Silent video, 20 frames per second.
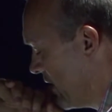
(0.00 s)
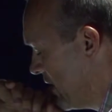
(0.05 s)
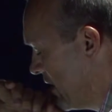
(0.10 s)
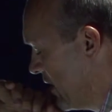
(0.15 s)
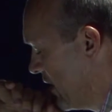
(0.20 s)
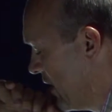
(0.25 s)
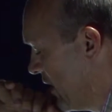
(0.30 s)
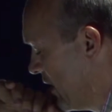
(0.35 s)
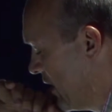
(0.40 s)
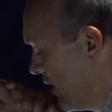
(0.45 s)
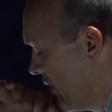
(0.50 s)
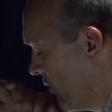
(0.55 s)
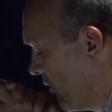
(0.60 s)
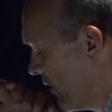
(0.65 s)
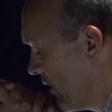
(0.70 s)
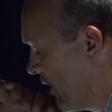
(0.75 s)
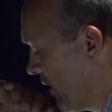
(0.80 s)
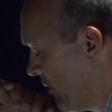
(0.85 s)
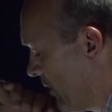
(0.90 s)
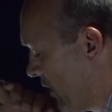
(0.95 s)
out of this
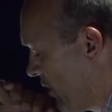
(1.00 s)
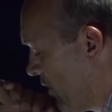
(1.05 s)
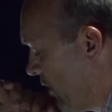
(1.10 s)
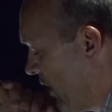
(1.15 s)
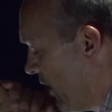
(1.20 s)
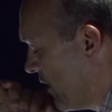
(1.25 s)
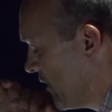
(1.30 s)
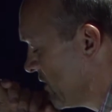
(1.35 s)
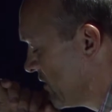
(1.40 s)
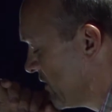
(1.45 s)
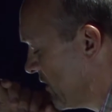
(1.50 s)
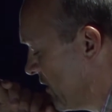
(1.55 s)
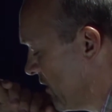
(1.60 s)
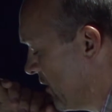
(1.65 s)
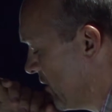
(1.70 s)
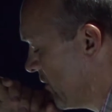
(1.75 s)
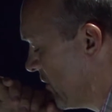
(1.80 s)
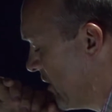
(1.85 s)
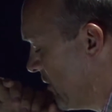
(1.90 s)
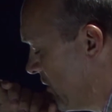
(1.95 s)
program to be in the
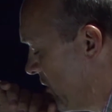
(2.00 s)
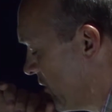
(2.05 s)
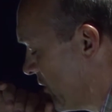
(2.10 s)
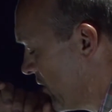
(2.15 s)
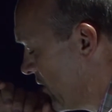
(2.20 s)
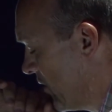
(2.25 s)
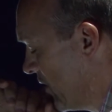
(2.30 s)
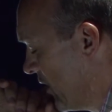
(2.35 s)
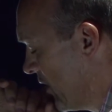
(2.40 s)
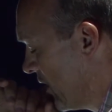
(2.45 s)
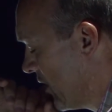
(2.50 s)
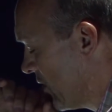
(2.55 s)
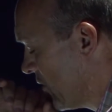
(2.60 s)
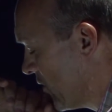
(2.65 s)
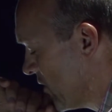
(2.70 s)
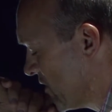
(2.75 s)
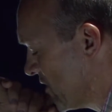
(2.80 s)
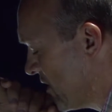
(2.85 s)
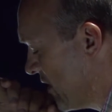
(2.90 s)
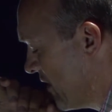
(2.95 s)
ministry, and that was just really
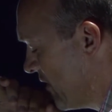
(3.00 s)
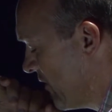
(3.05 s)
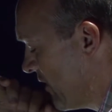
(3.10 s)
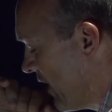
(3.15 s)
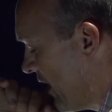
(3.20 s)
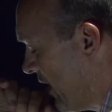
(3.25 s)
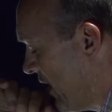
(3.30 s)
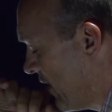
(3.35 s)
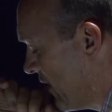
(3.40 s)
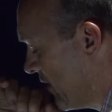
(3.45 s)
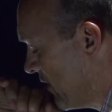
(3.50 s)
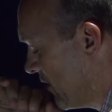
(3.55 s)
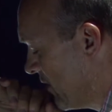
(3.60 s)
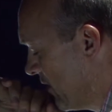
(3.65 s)
hard. God showed me